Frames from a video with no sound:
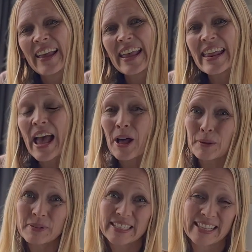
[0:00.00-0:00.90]
It
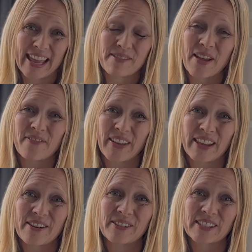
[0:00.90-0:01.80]
helps get my
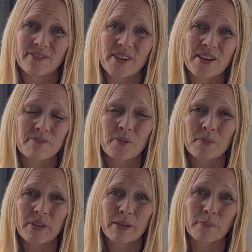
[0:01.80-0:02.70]
videos in front of
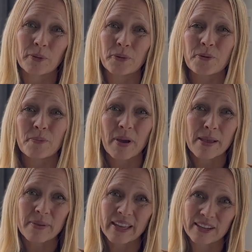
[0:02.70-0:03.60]
more people who
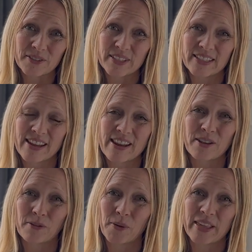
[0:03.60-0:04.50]
might be interested in
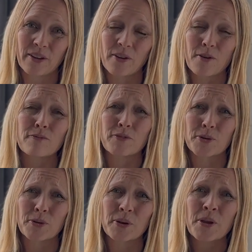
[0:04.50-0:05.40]
growing their own
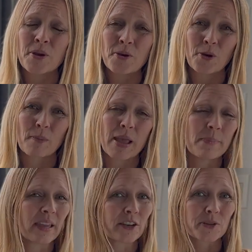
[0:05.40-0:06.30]
food, who might
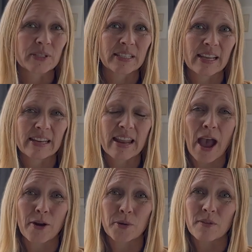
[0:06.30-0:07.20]
be interested in
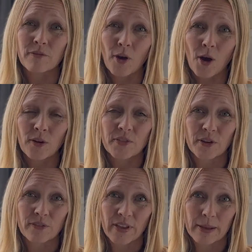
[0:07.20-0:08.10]
how to involve their
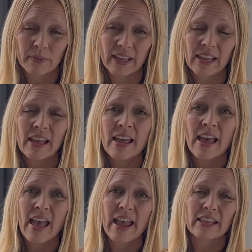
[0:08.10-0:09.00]
family
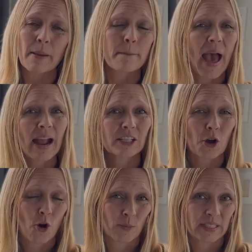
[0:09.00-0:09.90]
and get back to
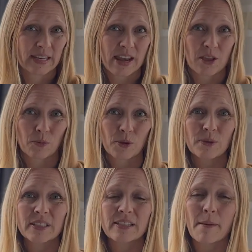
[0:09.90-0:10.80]
homesteading
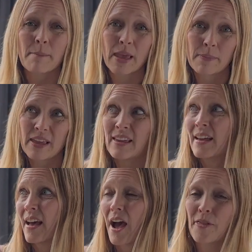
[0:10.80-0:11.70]
roots that maybe
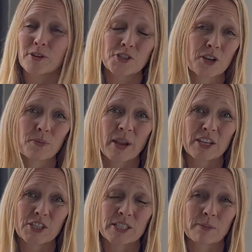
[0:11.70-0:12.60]
other
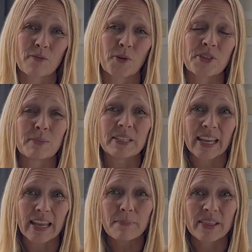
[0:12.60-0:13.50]
generations before them
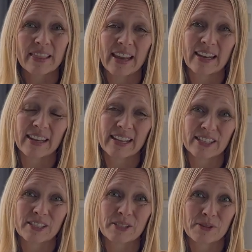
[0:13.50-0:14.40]
did, but they didn't get
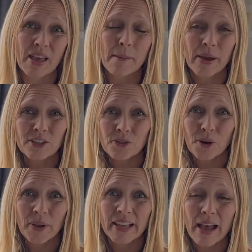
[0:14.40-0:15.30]
to do that much
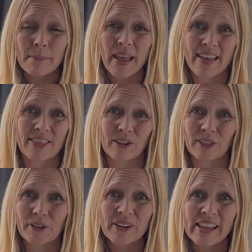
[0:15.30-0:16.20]
growing up and they're
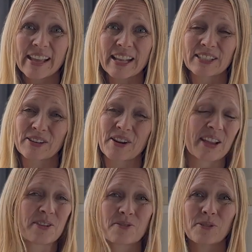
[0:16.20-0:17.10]
learning and starting
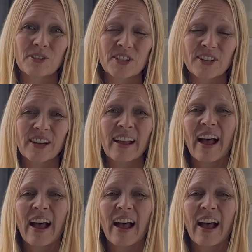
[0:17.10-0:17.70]
a new culture.